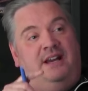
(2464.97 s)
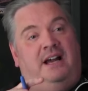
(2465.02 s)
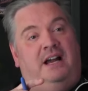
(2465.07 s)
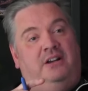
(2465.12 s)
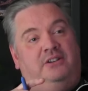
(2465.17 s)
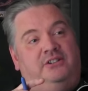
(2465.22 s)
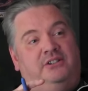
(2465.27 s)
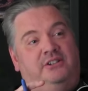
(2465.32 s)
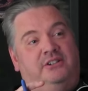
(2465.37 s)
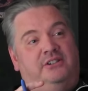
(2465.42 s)

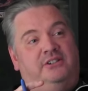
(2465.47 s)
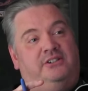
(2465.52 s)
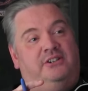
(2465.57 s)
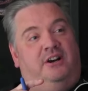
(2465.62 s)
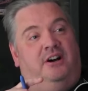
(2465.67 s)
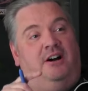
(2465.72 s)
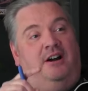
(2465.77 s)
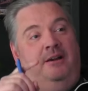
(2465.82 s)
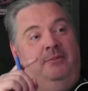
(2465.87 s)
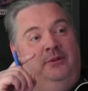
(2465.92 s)
taxes,
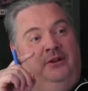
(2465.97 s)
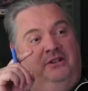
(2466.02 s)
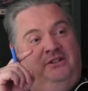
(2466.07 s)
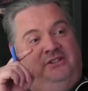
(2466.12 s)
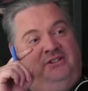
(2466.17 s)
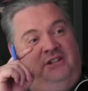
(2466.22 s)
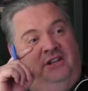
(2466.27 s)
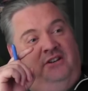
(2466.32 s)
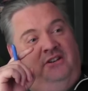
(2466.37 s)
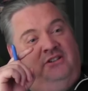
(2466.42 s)
I'm going to
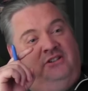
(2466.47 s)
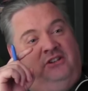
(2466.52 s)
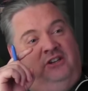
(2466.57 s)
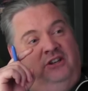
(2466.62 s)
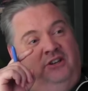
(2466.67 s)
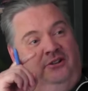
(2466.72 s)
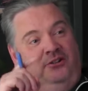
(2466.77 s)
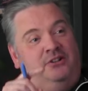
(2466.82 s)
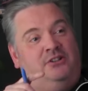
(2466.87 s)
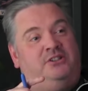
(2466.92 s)
send us
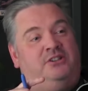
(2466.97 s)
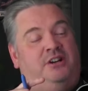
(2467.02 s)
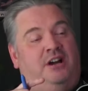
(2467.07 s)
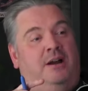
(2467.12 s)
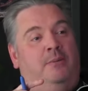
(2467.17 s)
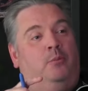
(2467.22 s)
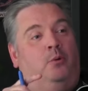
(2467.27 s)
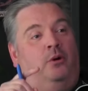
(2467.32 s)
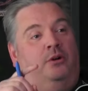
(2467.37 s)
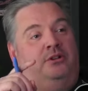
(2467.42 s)
killer
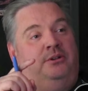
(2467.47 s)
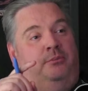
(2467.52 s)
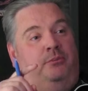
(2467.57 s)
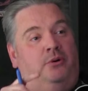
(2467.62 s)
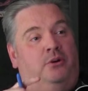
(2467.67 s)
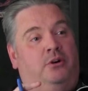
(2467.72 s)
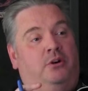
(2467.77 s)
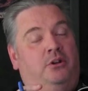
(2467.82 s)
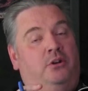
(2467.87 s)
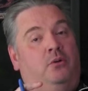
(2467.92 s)
cyborg to
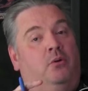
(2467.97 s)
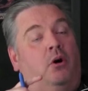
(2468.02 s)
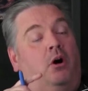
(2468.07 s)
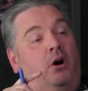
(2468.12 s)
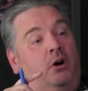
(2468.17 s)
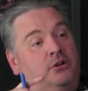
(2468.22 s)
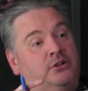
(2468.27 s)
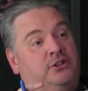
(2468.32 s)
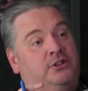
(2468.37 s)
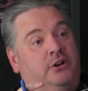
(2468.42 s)
murder you.
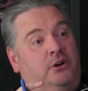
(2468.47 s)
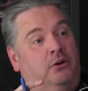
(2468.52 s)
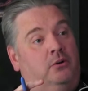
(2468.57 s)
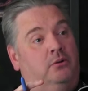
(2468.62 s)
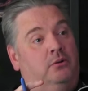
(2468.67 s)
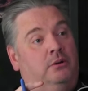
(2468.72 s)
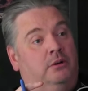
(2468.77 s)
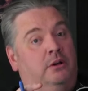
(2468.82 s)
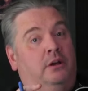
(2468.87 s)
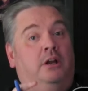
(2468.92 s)

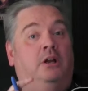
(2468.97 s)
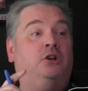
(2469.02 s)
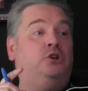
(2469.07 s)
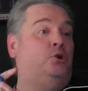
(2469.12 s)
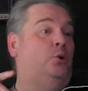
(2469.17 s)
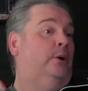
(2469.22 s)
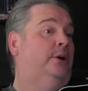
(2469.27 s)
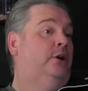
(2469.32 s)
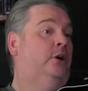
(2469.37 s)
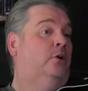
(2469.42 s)
Also,
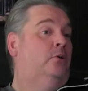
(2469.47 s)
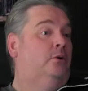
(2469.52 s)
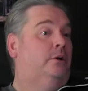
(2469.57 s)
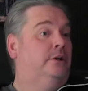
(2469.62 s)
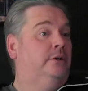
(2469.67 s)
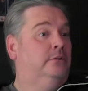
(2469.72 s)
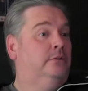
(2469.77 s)
enjoy Coke.